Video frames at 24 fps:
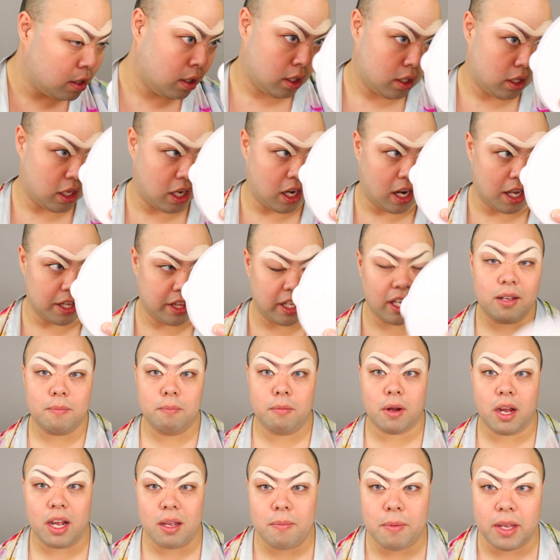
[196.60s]
Like, I think
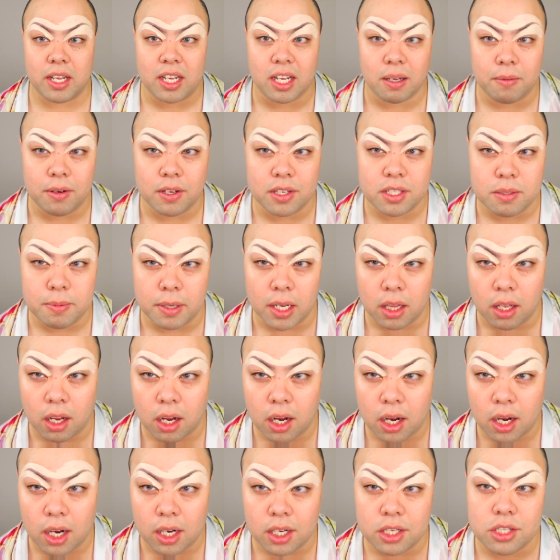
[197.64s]
my makeup used to be a lot
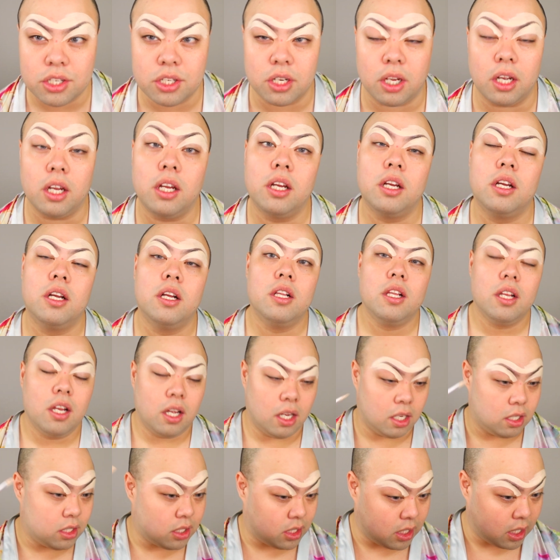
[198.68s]
harsher
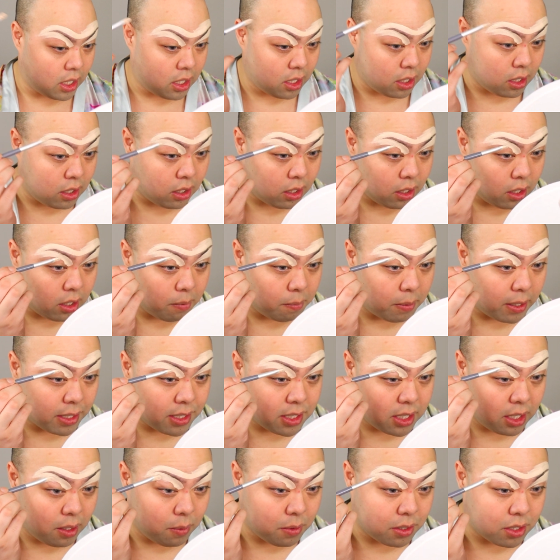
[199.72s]
until
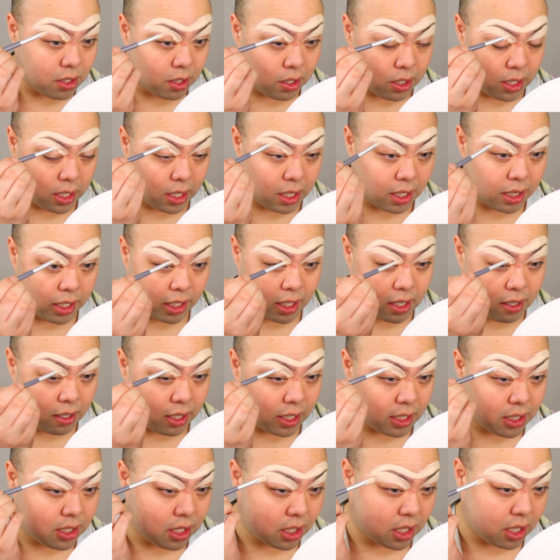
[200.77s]
Plastique was on, and I think I
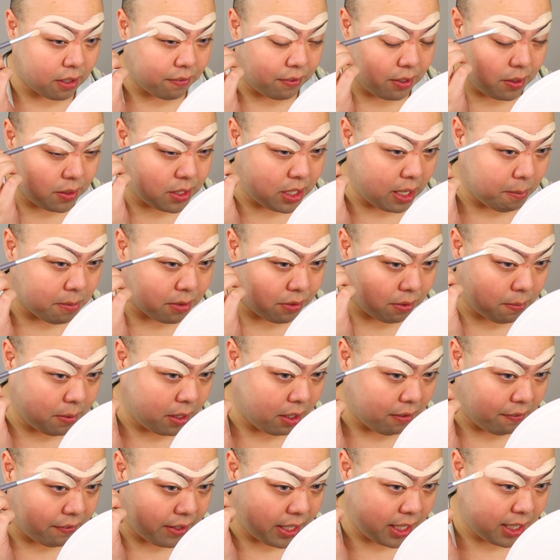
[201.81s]
like took a few tips from her
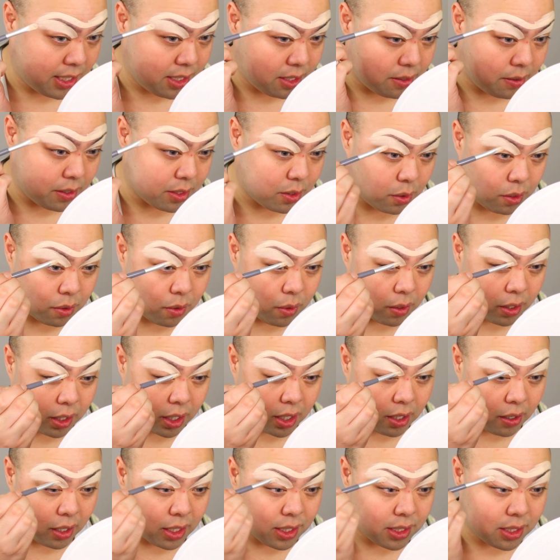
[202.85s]
face, so it's all
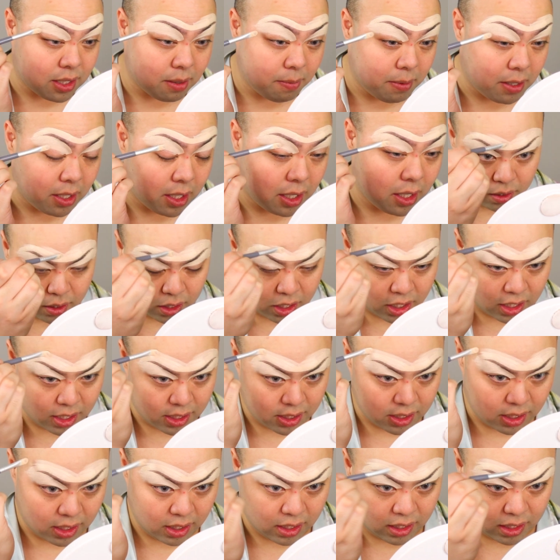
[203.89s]
quite similar.
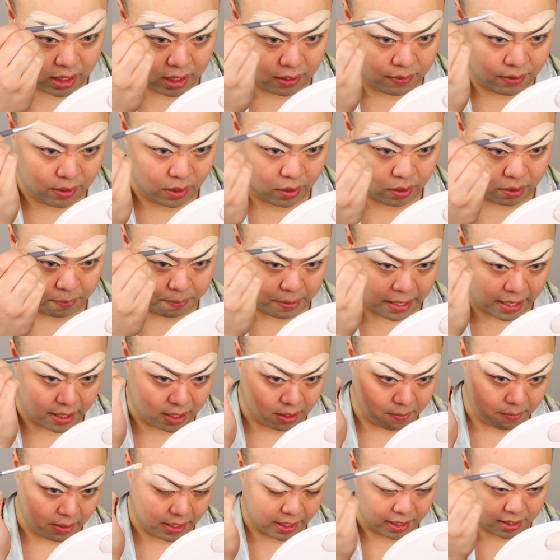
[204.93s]
Because if you look back on
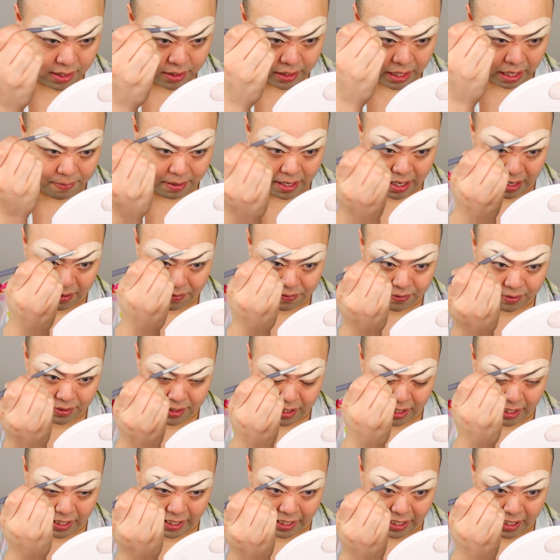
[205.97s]
my Instagram, I have
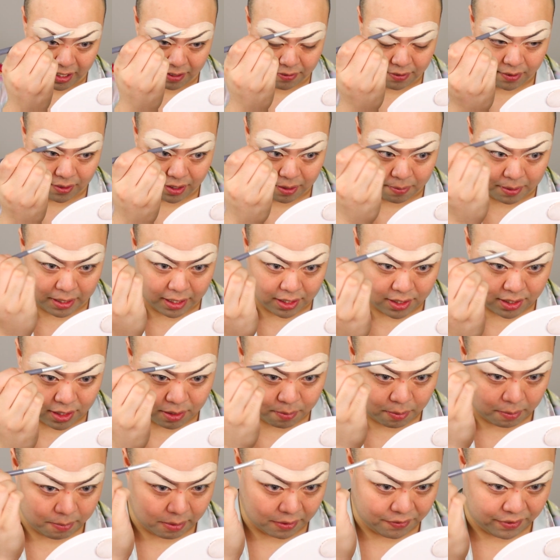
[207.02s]
deleted a few of the pictures,
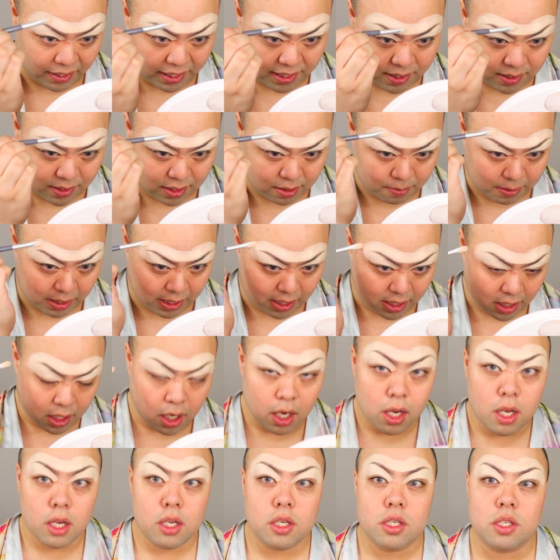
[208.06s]
but my face used to be
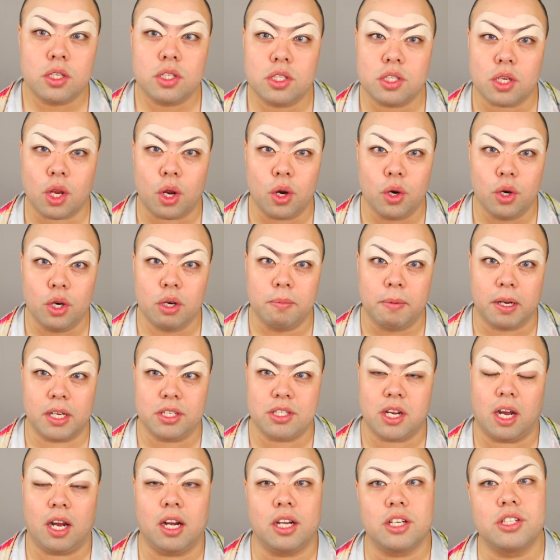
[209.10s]
so much
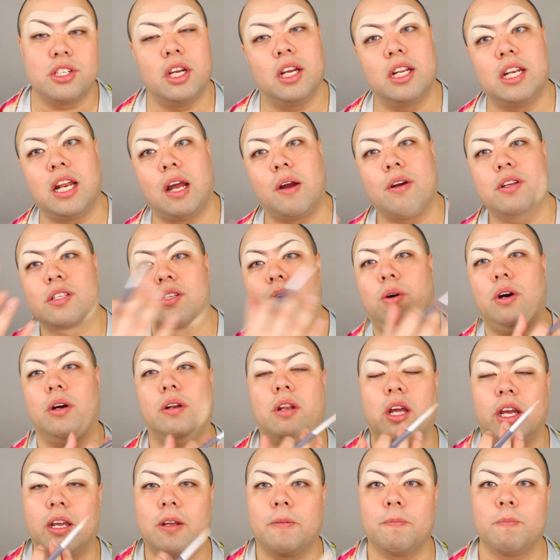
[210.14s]
harsher, and now it's quite
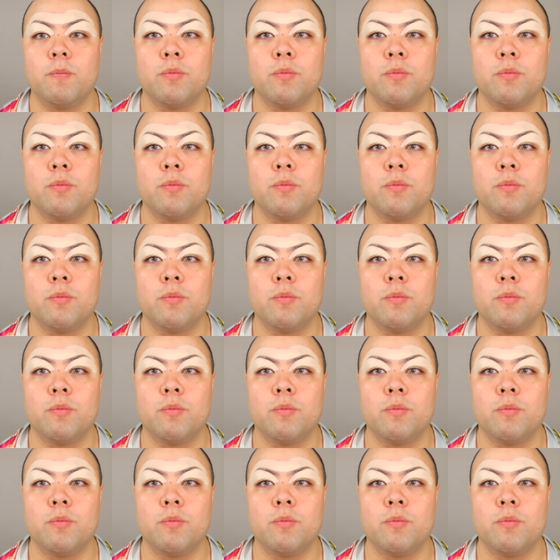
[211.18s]
like,